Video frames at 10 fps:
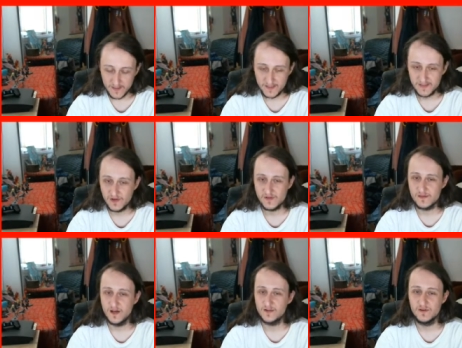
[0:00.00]
there's this
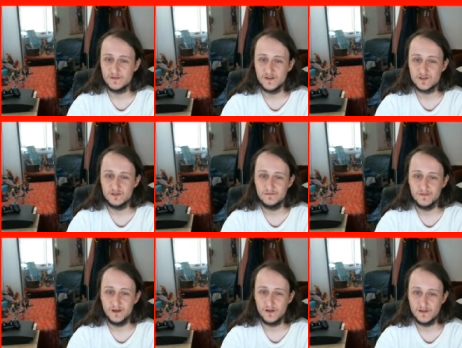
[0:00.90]
other individual
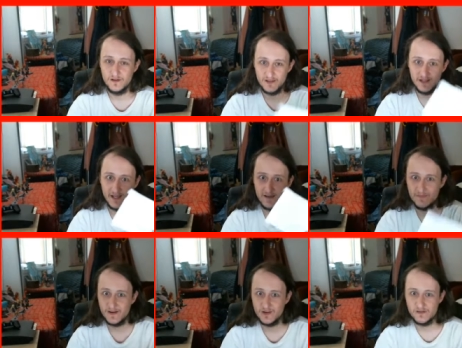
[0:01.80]
also that I have in my
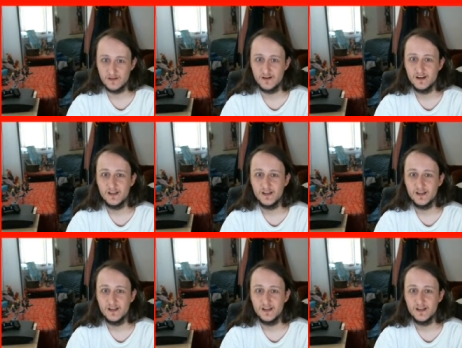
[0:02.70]
notes here